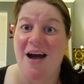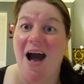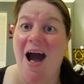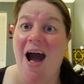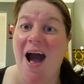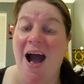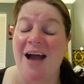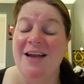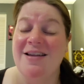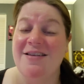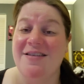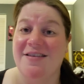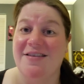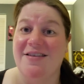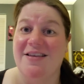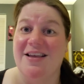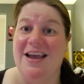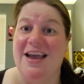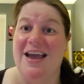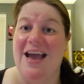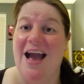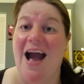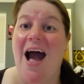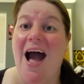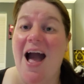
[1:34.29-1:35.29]

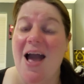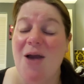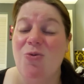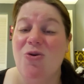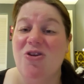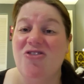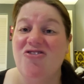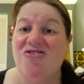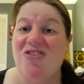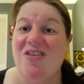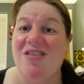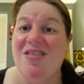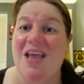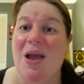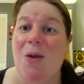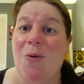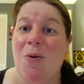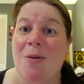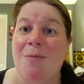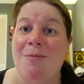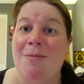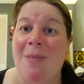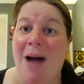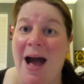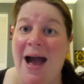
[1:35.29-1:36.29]
Honestly, I wish that they
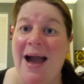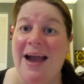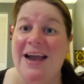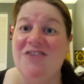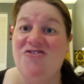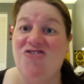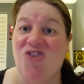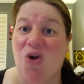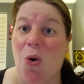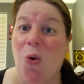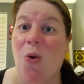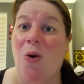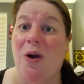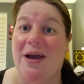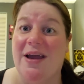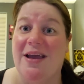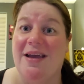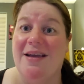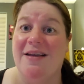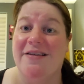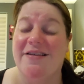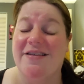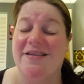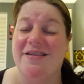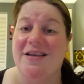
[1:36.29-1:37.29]
were my
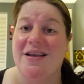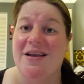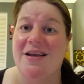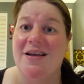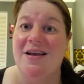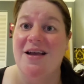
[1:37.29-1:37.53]
toys.